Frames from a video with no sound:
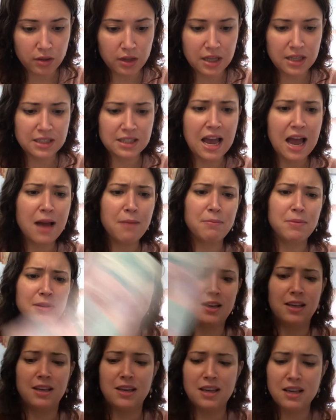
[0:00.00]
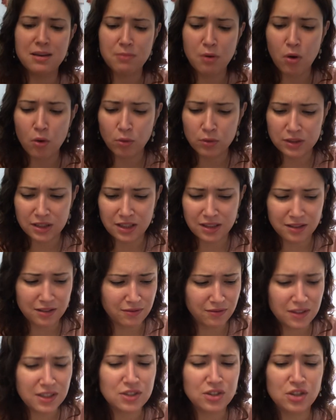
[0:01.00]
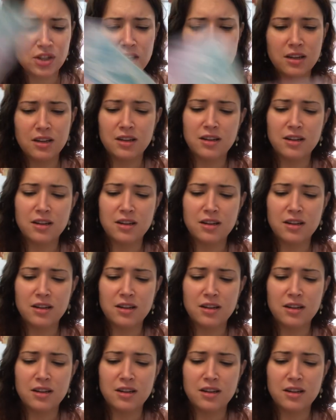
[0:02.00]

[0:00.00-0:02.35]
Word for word: It's happening. Keep holding the vision.